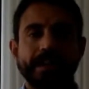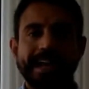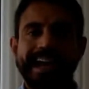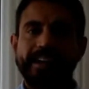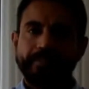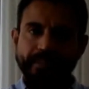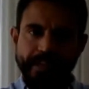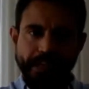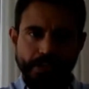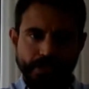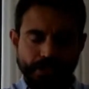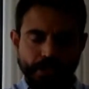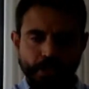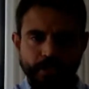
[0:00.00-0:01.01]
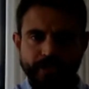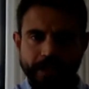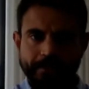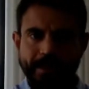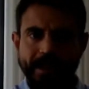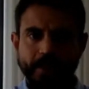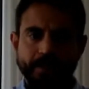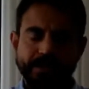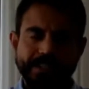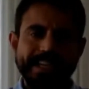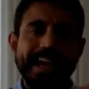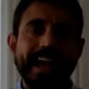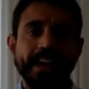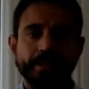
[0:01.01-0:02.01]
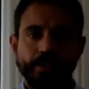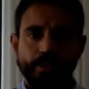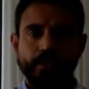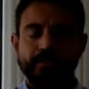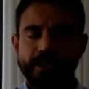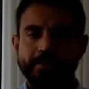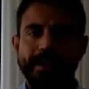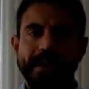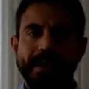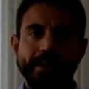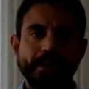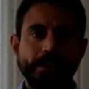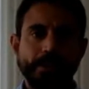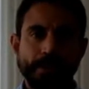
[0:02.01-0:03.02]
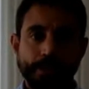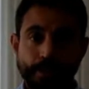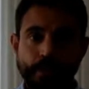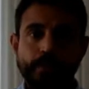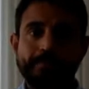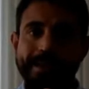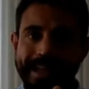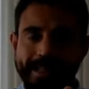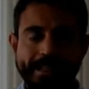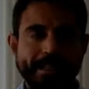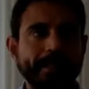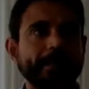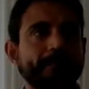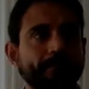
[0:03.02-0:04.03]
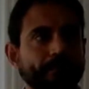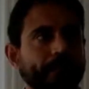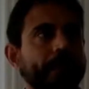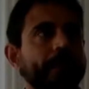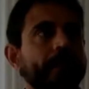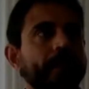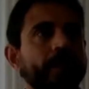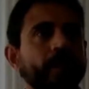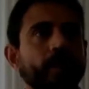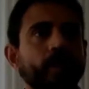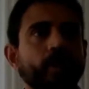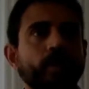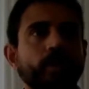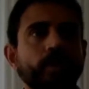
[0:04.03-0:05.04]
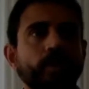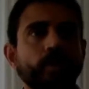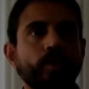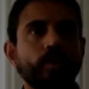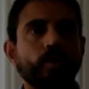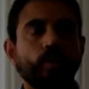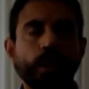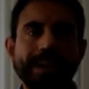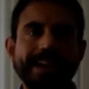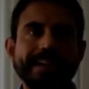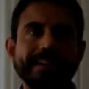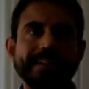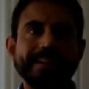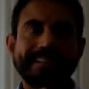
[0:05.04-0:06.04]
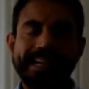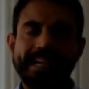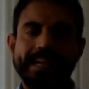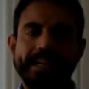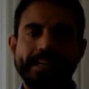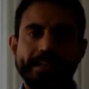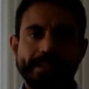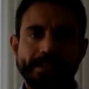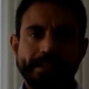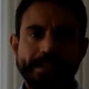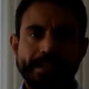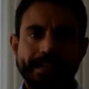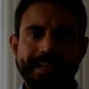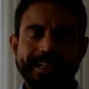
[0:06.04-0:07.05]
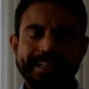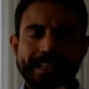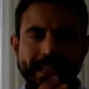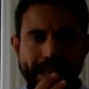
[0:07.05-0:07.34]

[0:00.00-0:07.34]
Fnir's neurofeedback, which is Heg neurofeedback, through Mendi. What it did is it